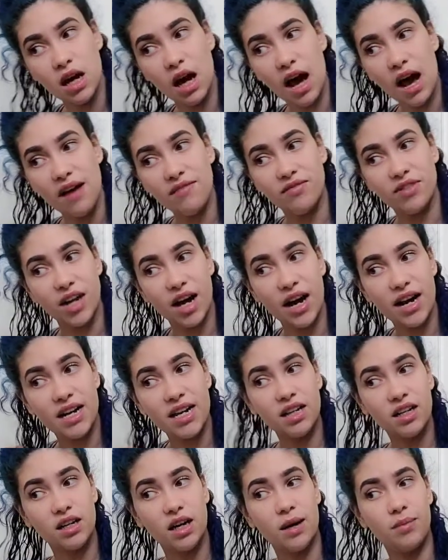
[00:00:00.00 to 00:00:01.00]
I've dyed
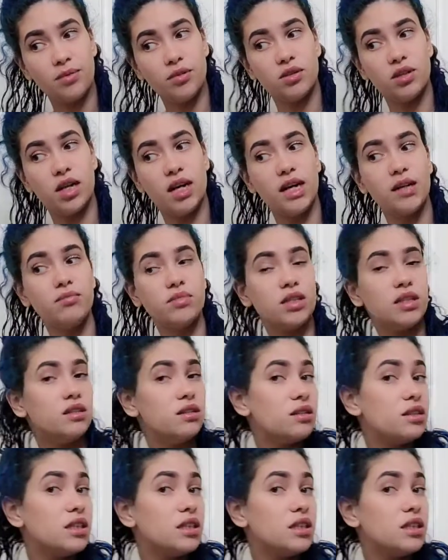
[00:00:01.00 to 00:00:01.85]
it a couple times and